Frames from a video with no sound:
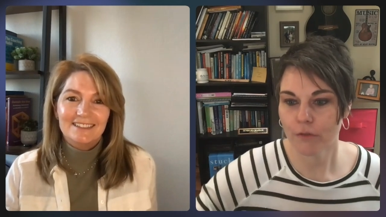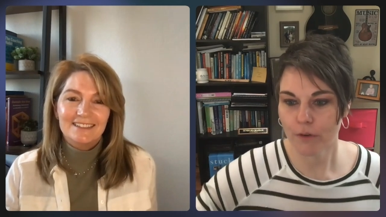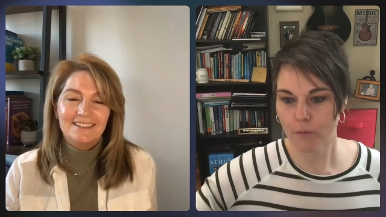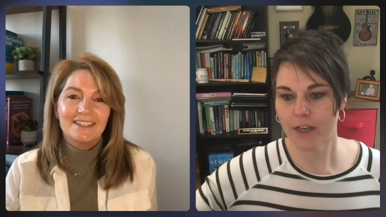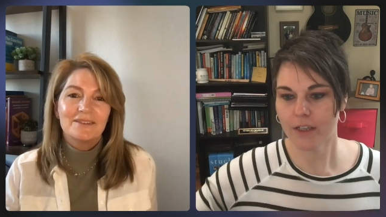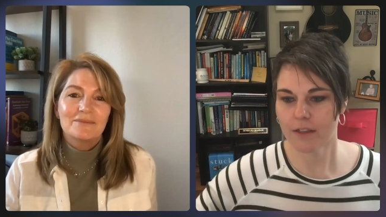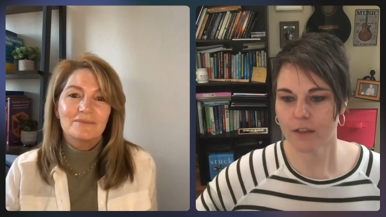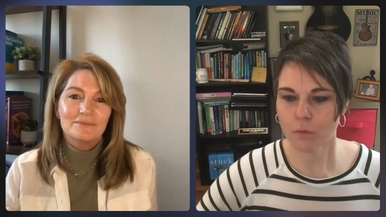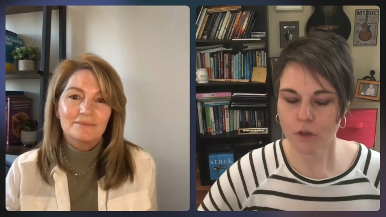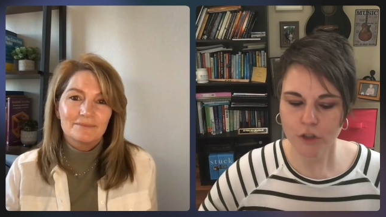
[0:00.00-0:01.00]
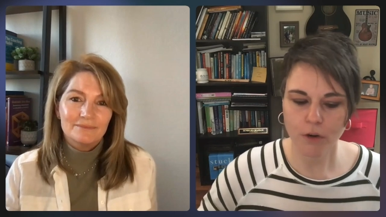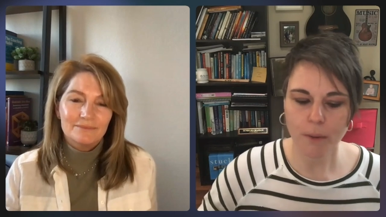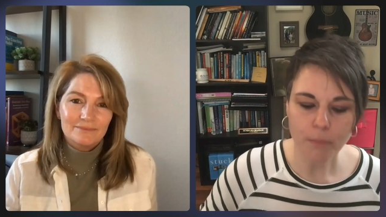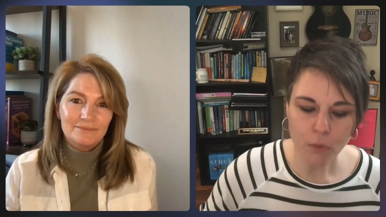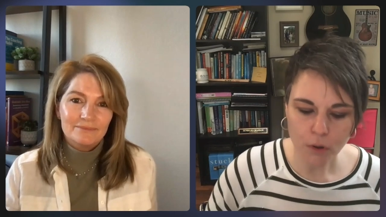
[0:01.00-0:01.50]
Speaker 1: three weaknesses? Which are
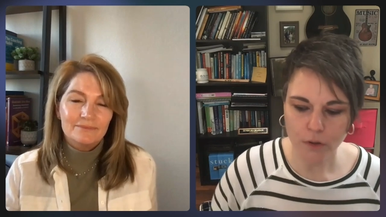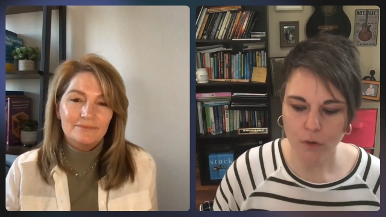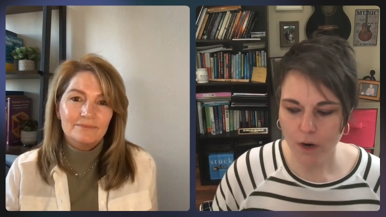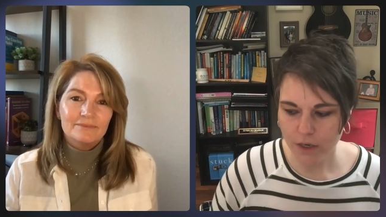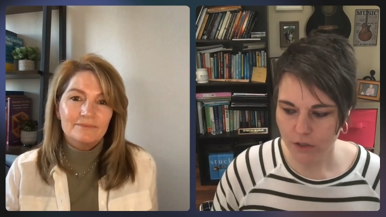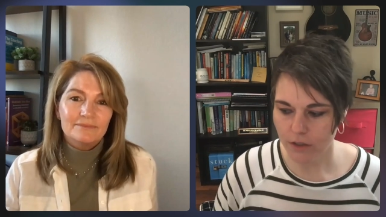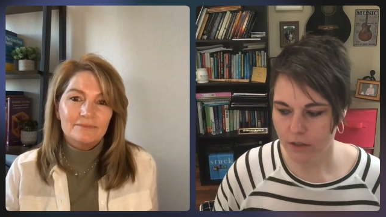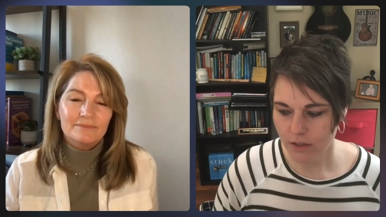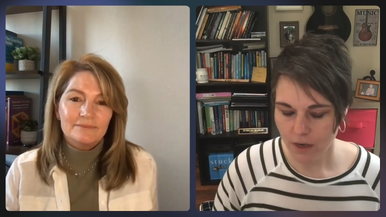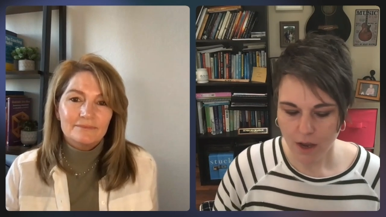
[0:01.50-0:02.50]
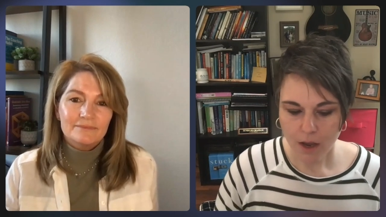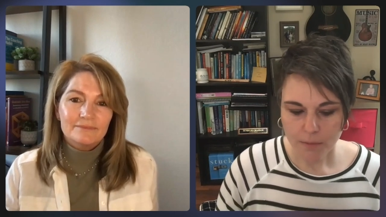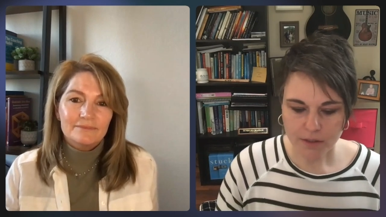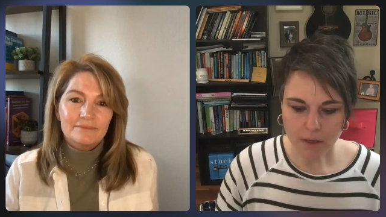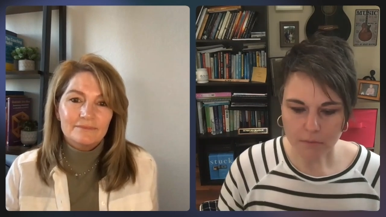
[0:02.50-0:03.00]
important questions,
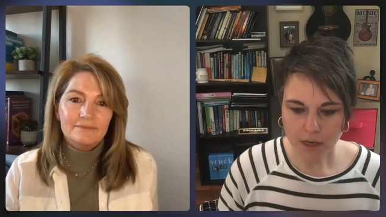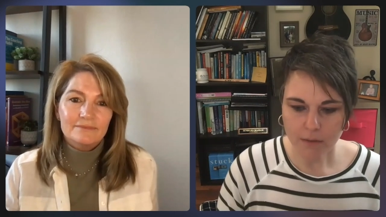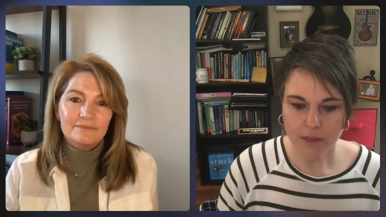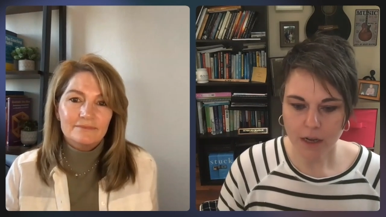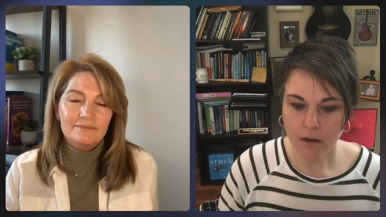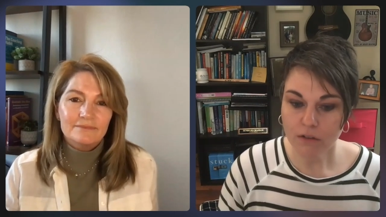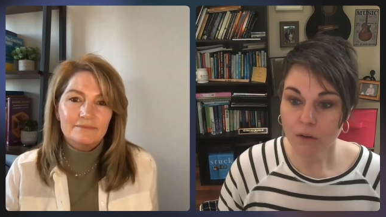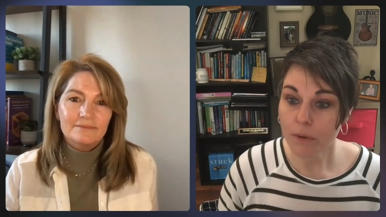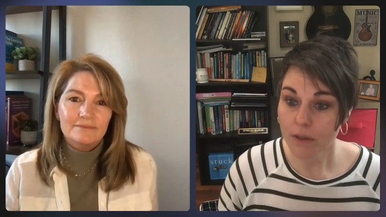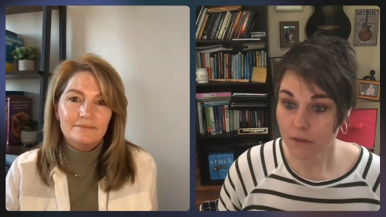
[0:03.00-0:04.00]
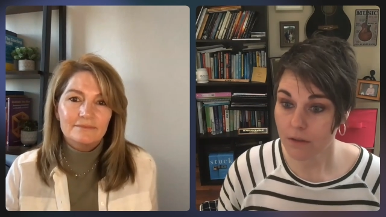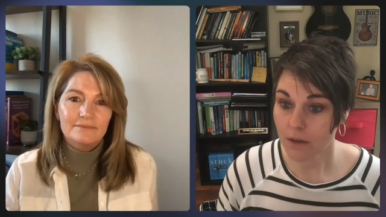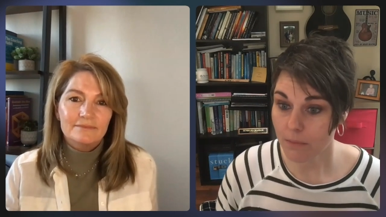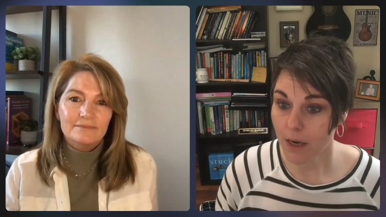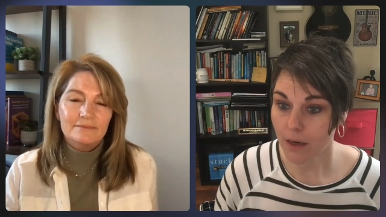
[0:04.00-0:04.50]
but sometimes that also puts us
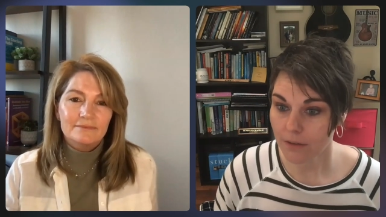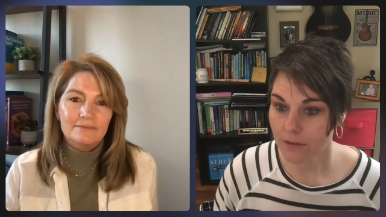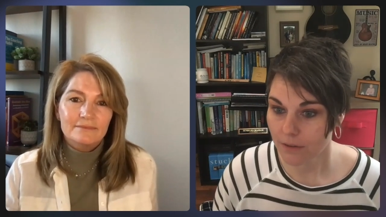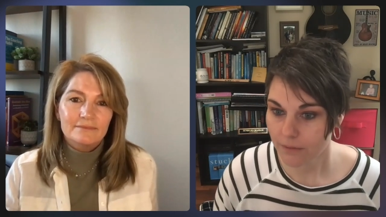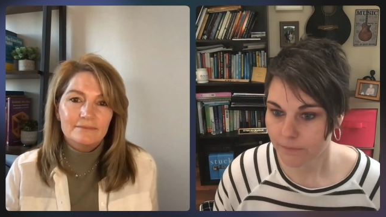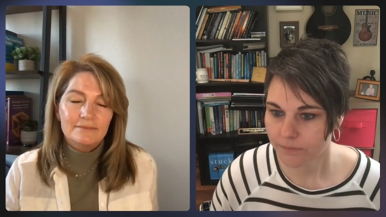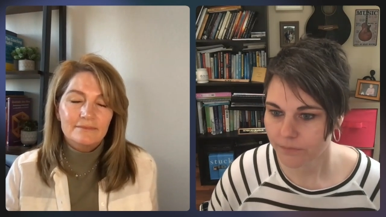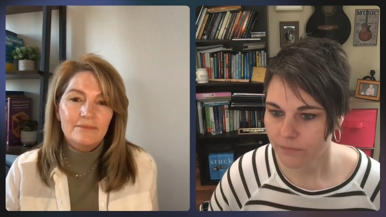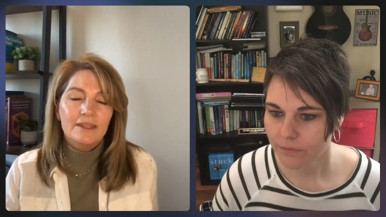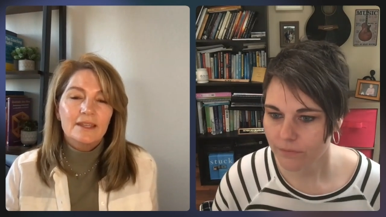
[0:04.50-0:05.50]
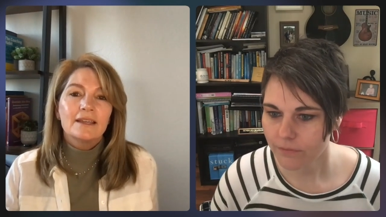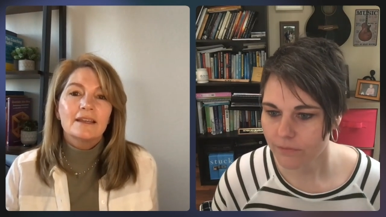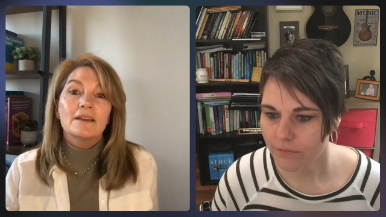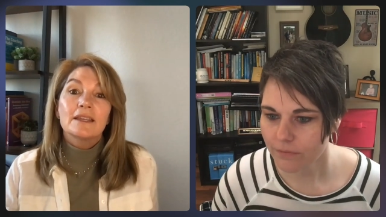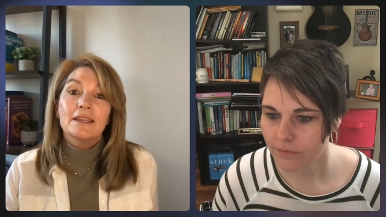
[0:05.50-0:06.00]
in a box.
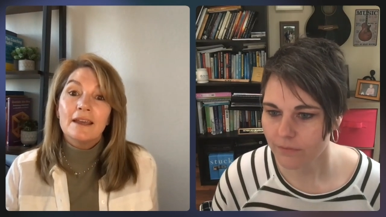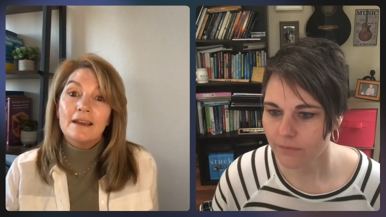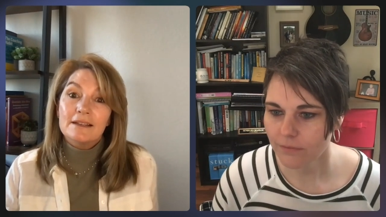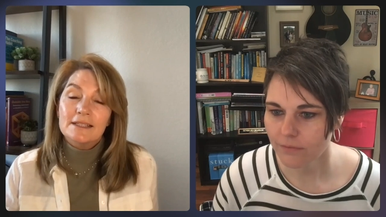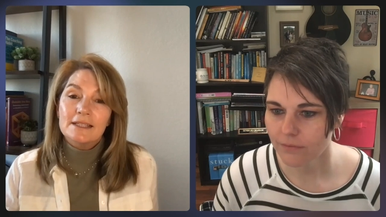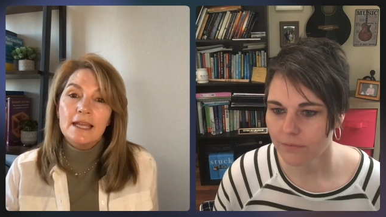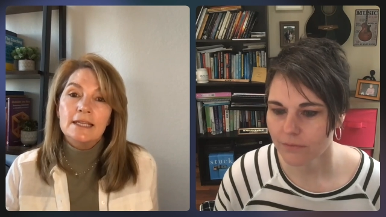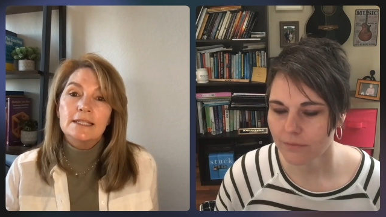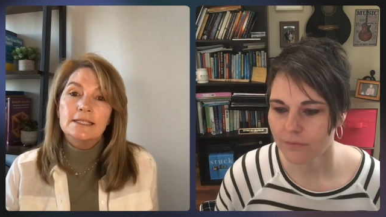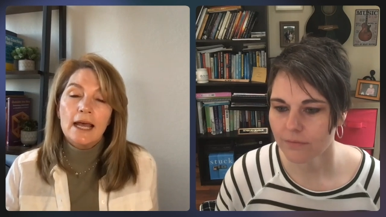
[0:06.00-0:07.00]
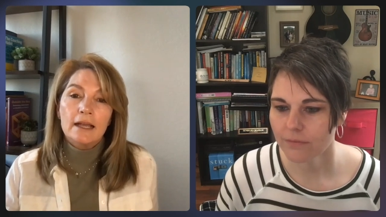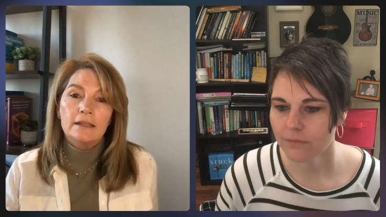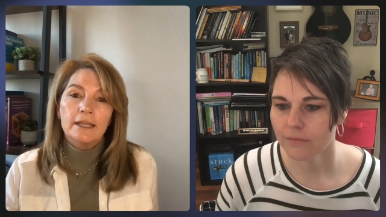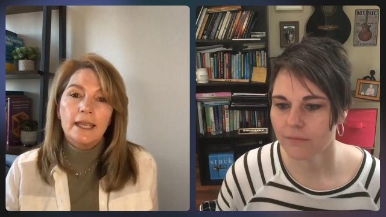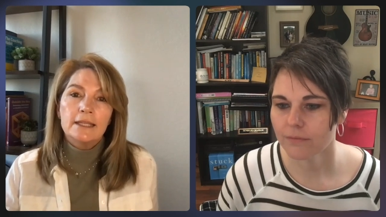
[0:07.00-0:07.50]
Speaker 2: Yes,
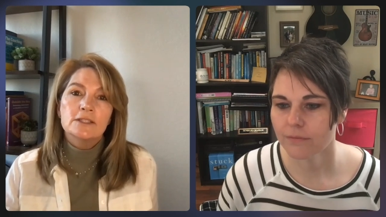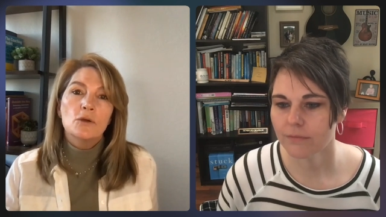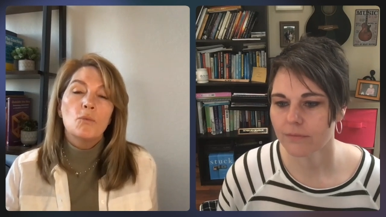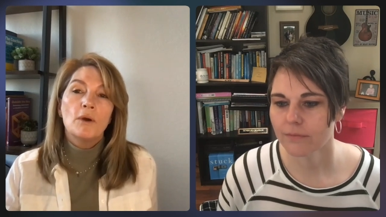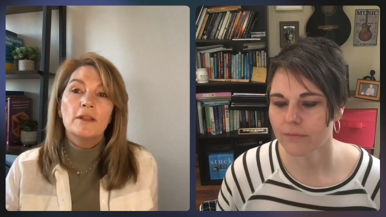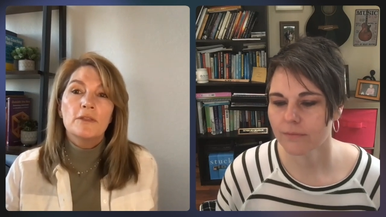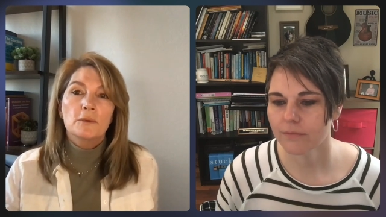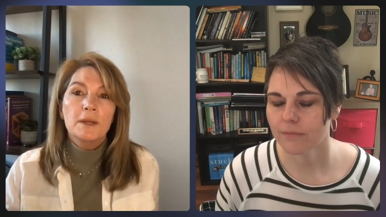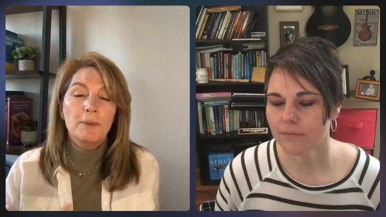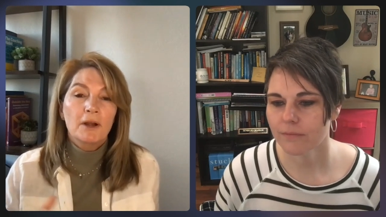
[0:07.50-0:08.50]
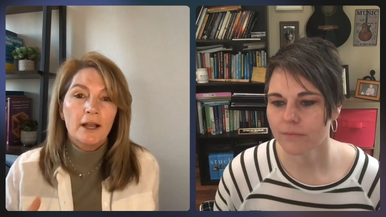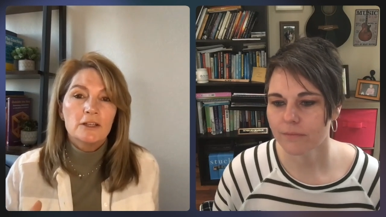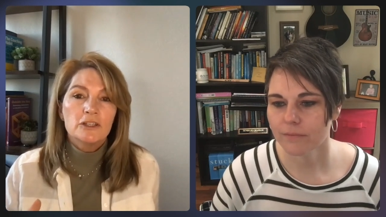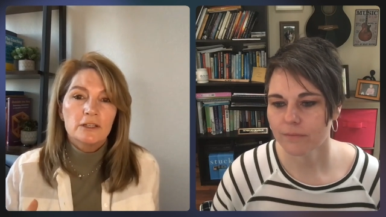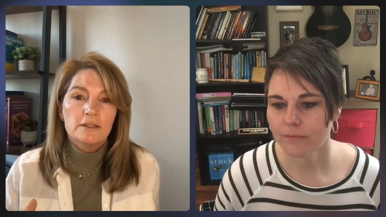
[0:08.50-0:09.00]
exactly. And so what are the
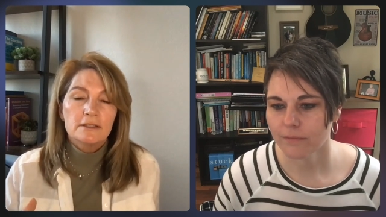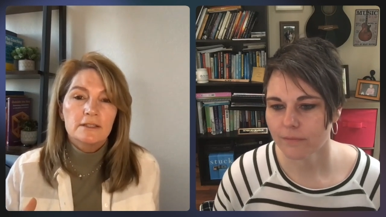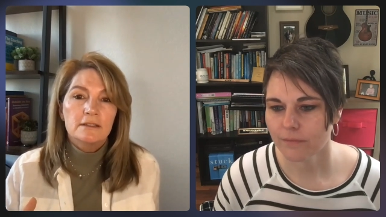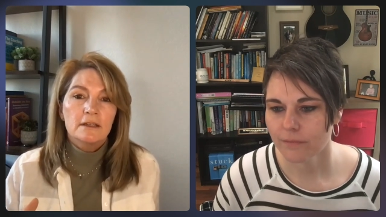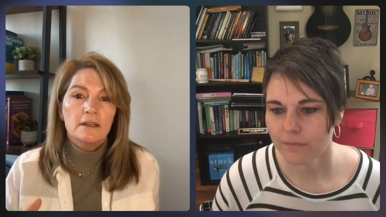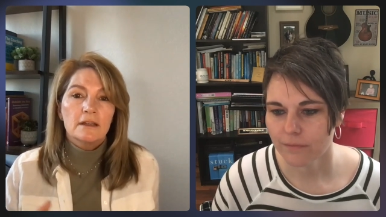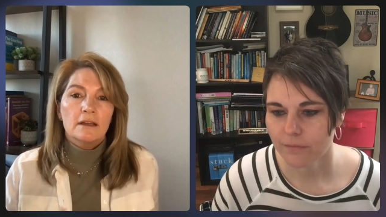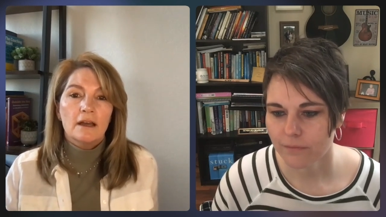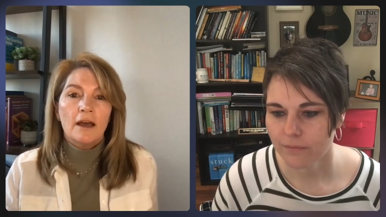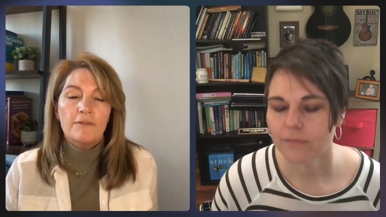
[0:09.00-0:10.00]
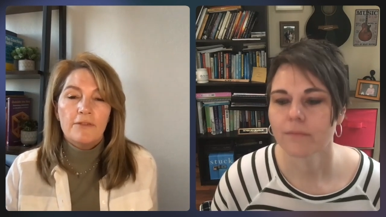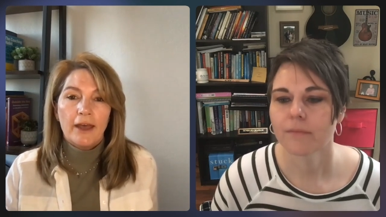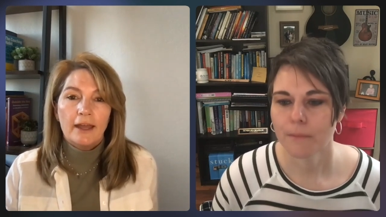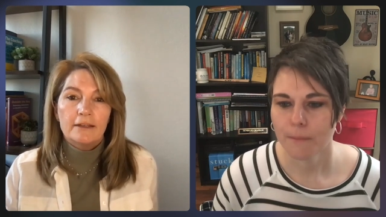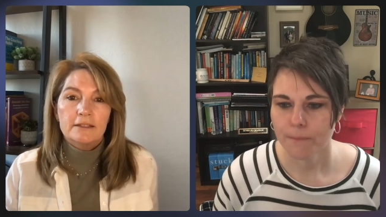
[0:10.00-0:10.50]
repercussions of that